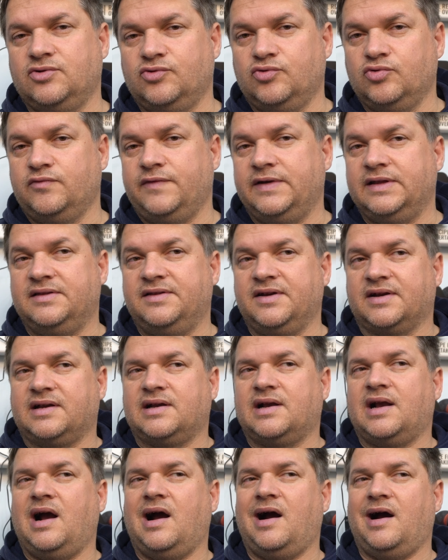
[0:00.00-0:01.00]
to do with the
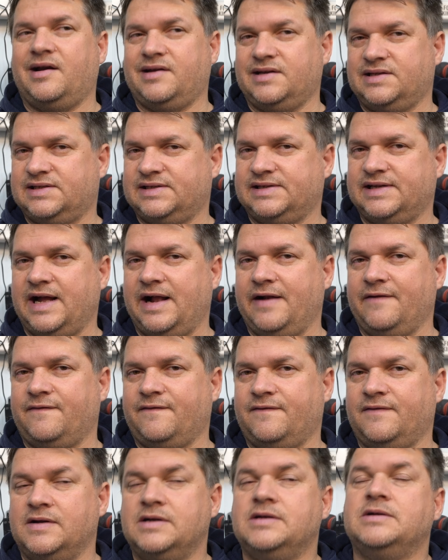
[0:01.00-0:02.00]
car
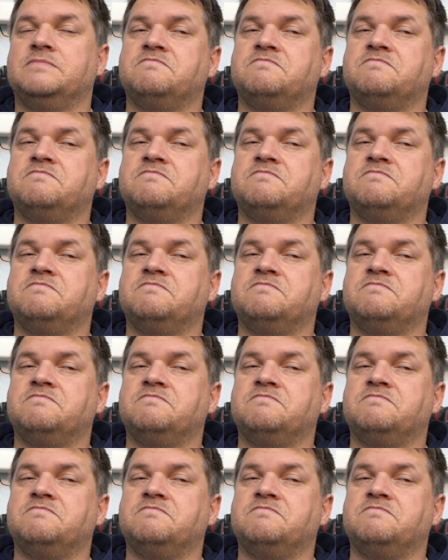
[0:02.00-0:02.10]
itself.